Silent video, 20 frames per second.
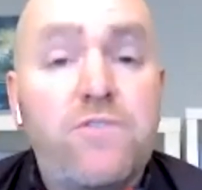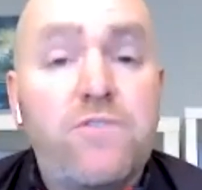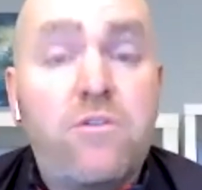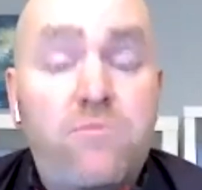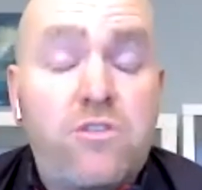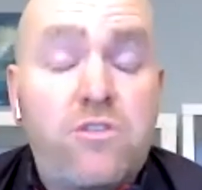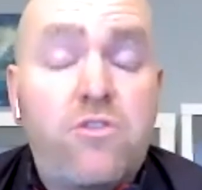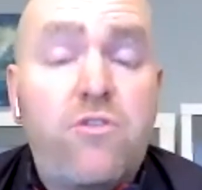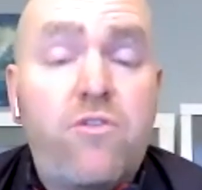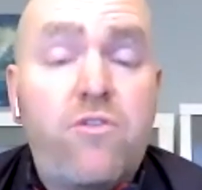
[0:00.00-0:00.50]
So it
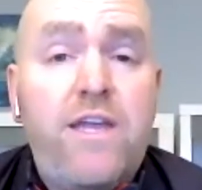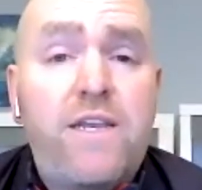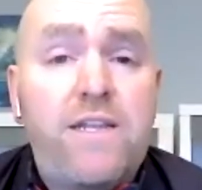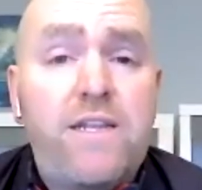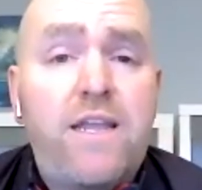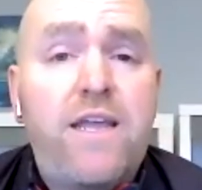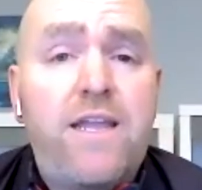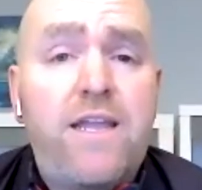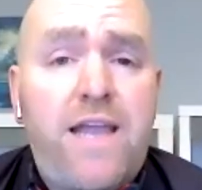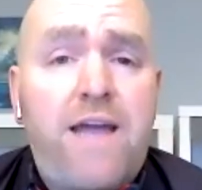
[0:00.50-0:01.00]
was great
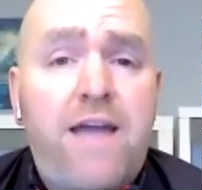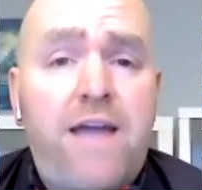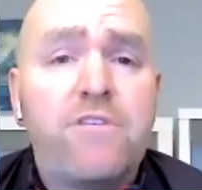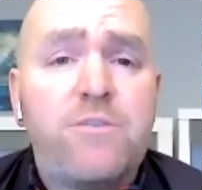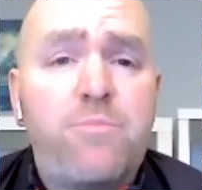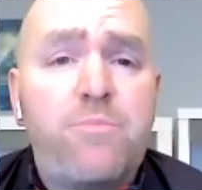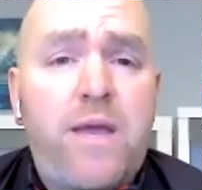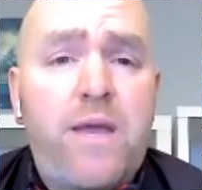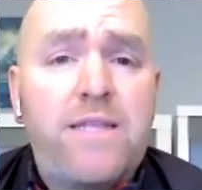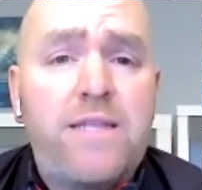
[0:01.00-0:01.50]
in that
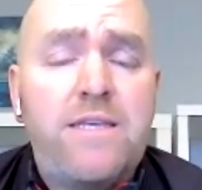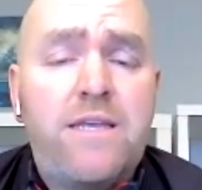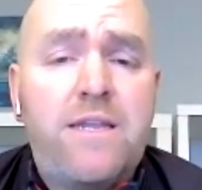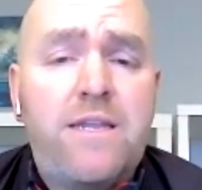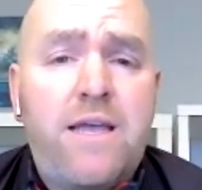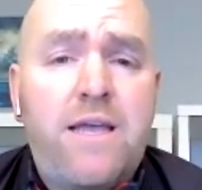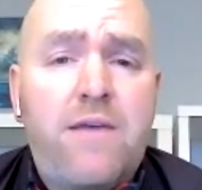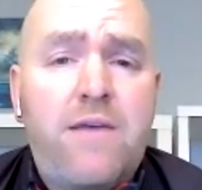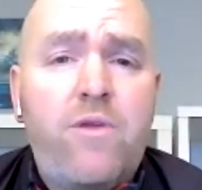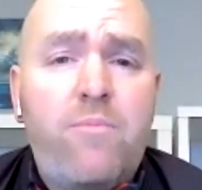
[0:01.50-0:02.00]
respect, in
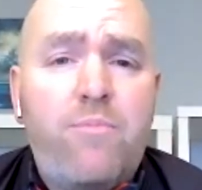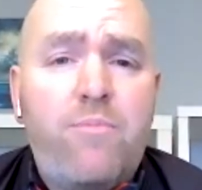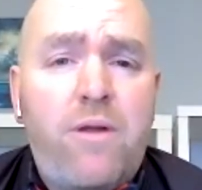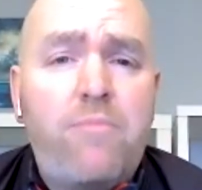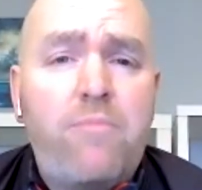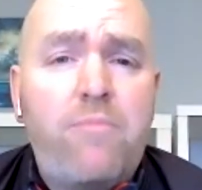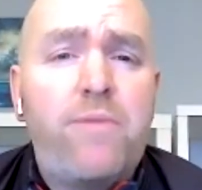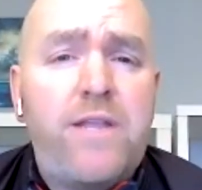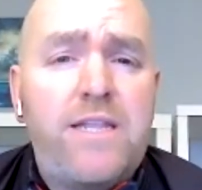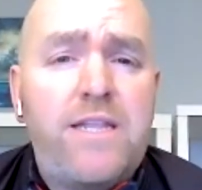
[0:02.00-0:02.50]
that we
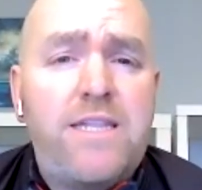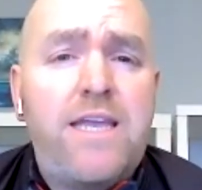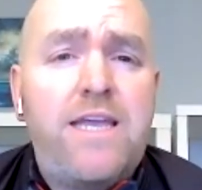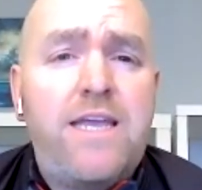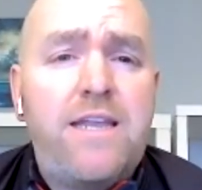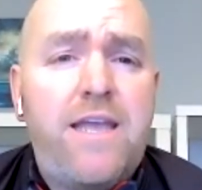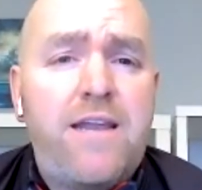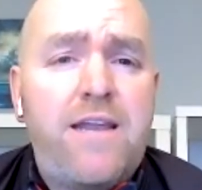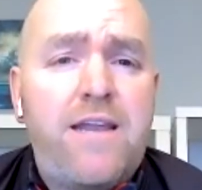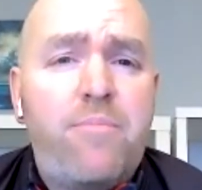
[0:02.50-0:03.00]
probably
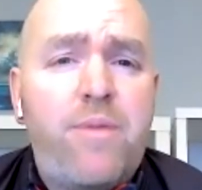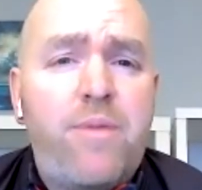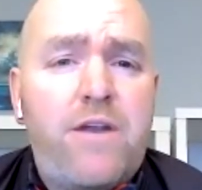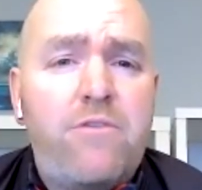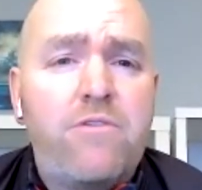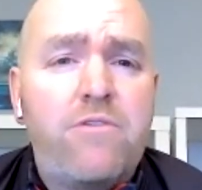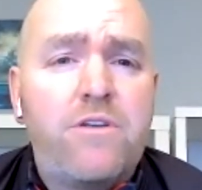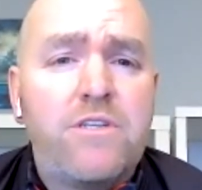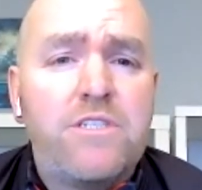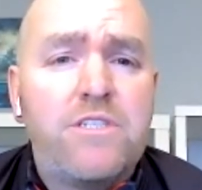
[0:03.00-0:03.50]
did get a
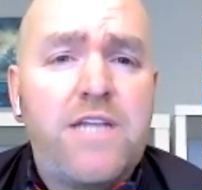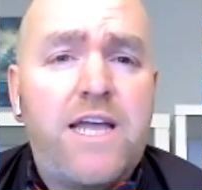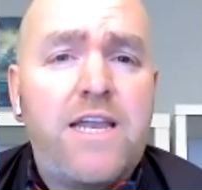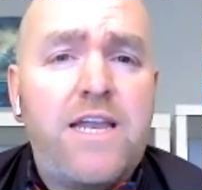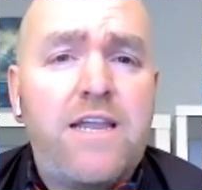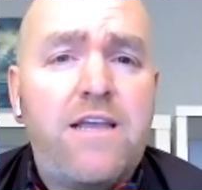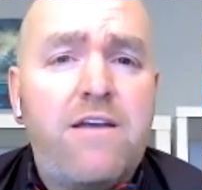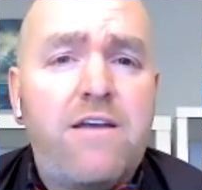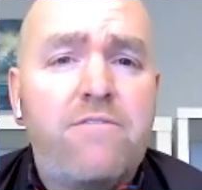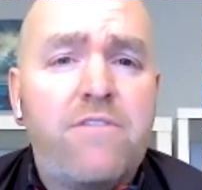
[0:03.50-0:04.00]
better
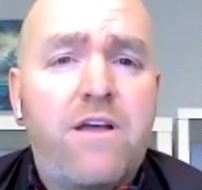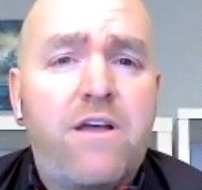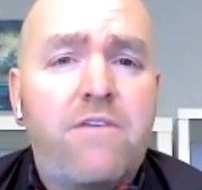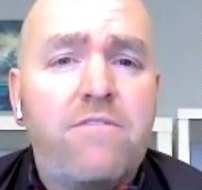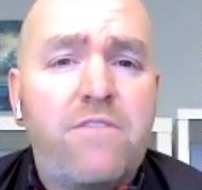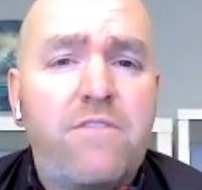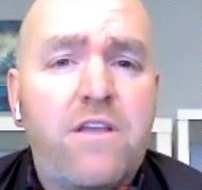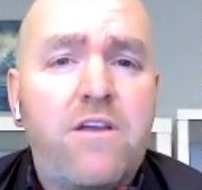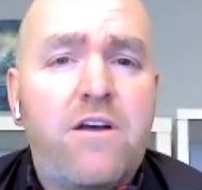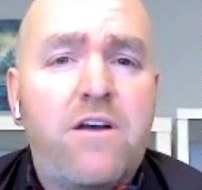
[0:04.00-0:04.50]
understanding
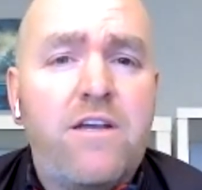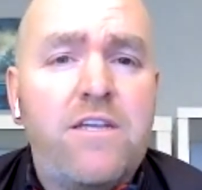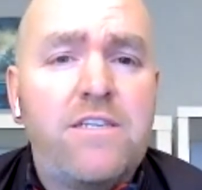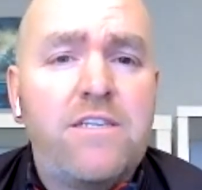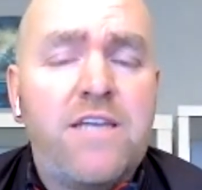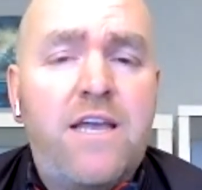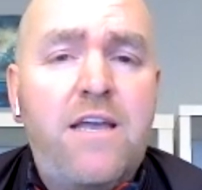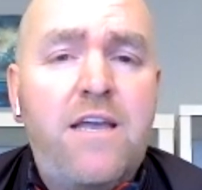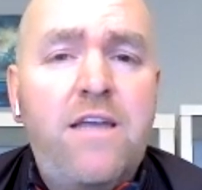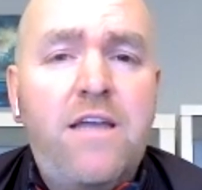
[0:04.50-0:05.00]
of the
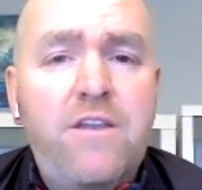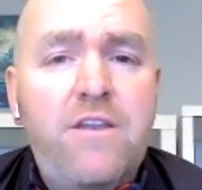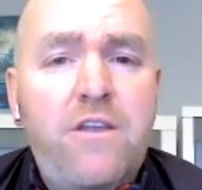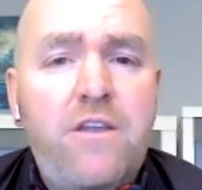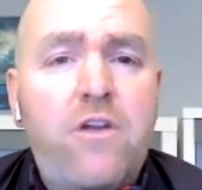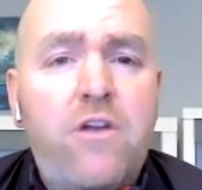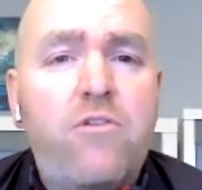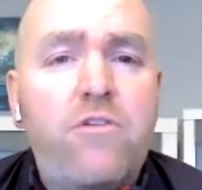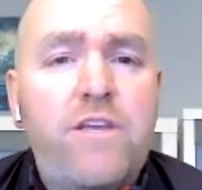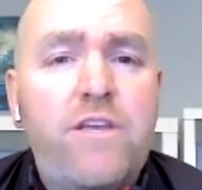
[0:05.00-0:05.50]
guys,
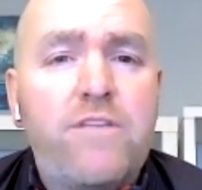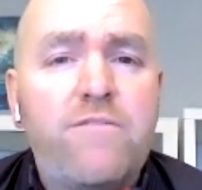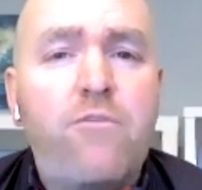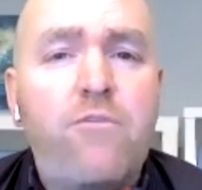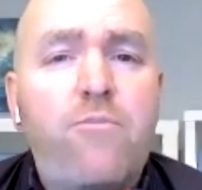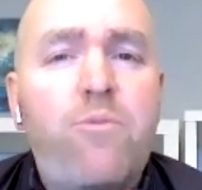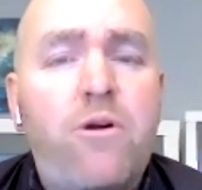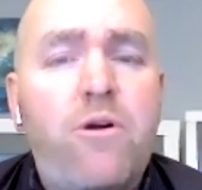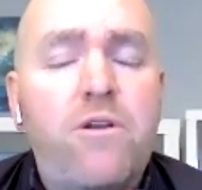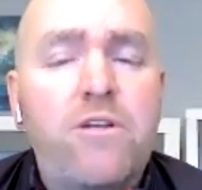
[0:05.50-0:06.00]
not only as
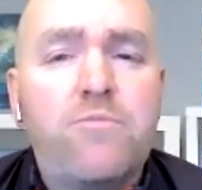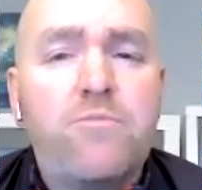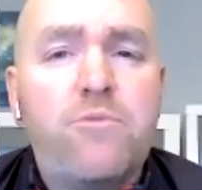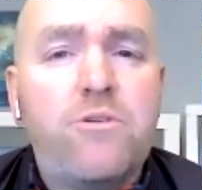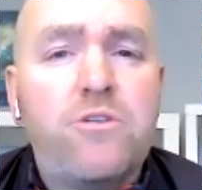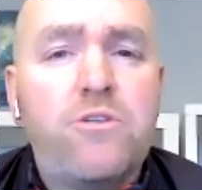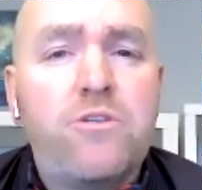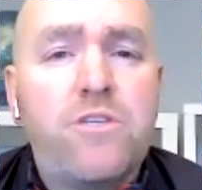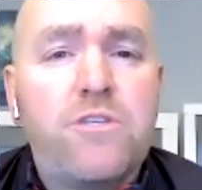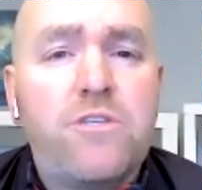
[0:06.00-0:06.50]
footballers,
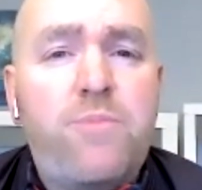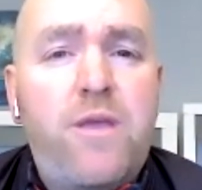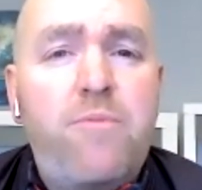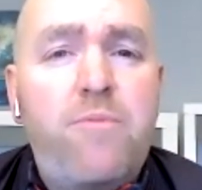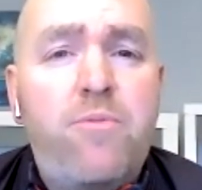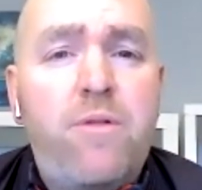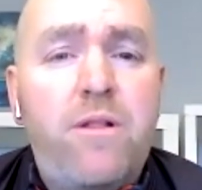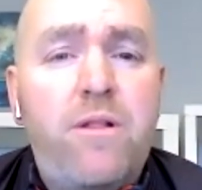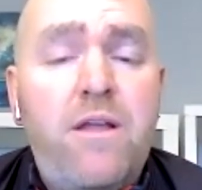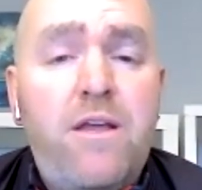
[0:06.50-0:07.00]
but just as
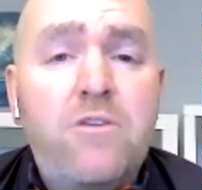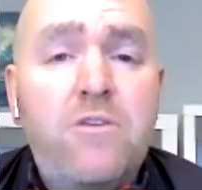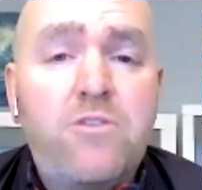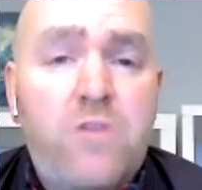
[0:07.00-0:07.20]
people.